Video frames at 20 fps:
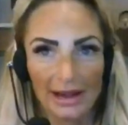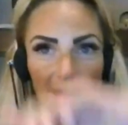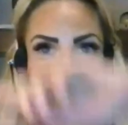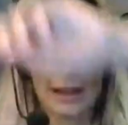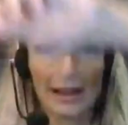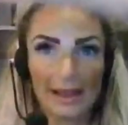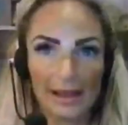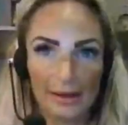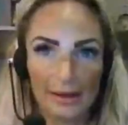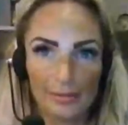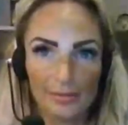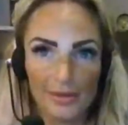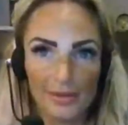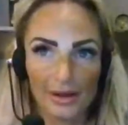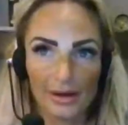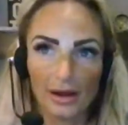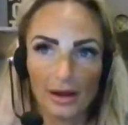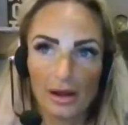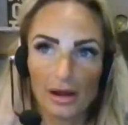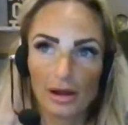and I
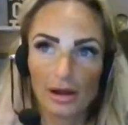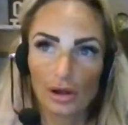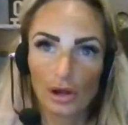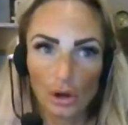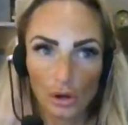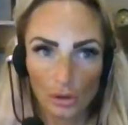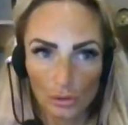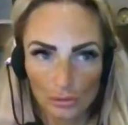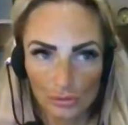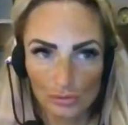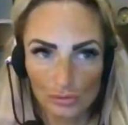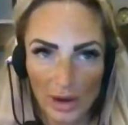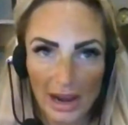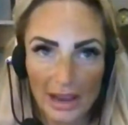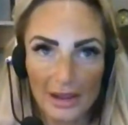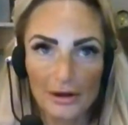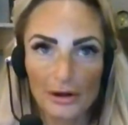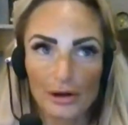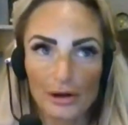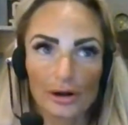am the code
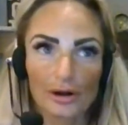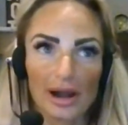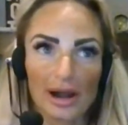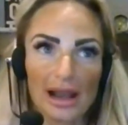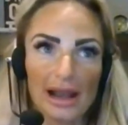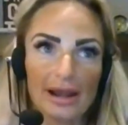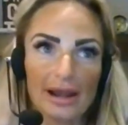writer